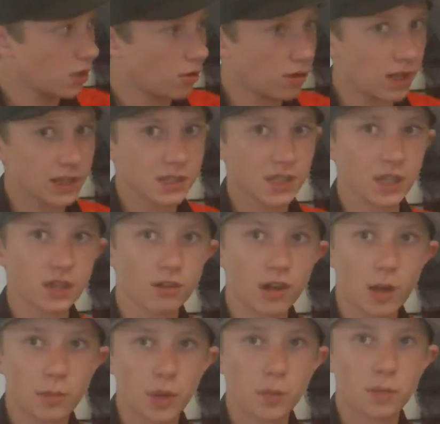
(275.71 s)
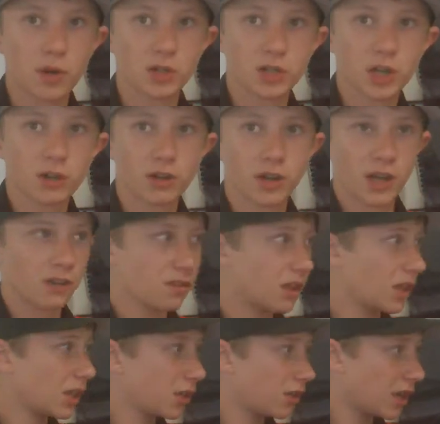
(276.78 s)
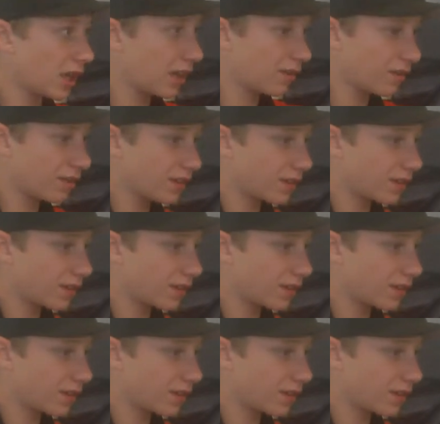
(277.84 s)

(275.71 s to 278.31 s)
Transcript: Well, that's going to wrap up our show today. Thank you, Dave.